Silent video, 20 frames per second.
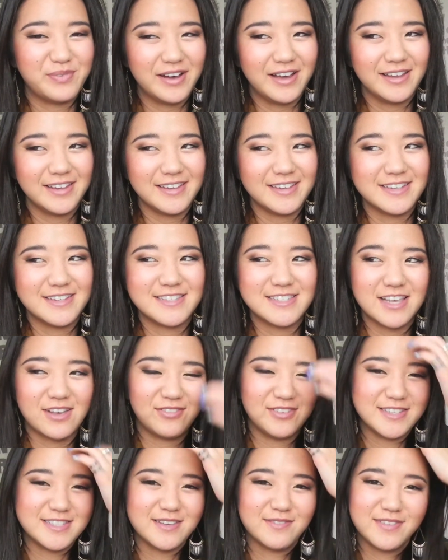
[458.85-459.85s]
but it is
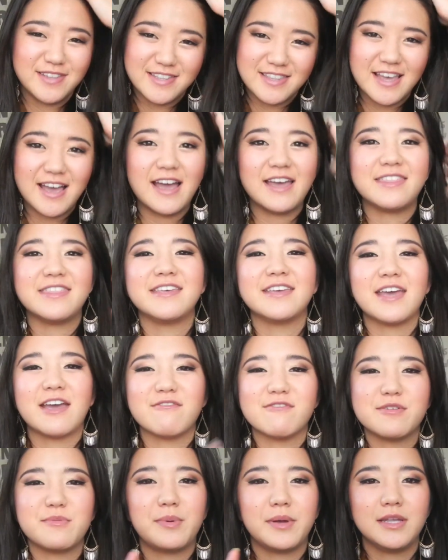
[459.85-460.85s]
definitely something that I think
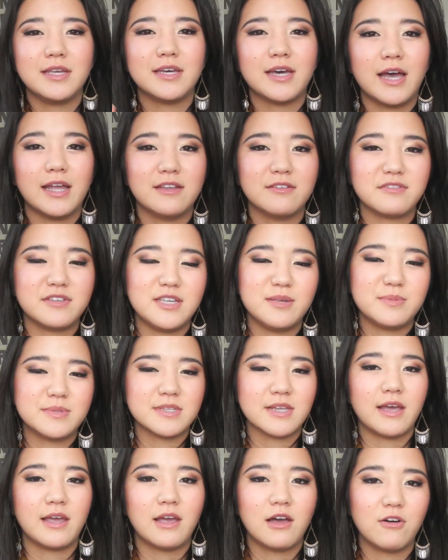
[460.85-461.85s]
everybody kind of keeps
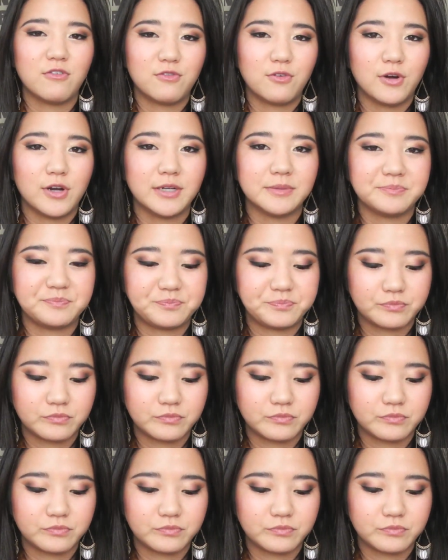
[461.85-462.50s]
an eye out for.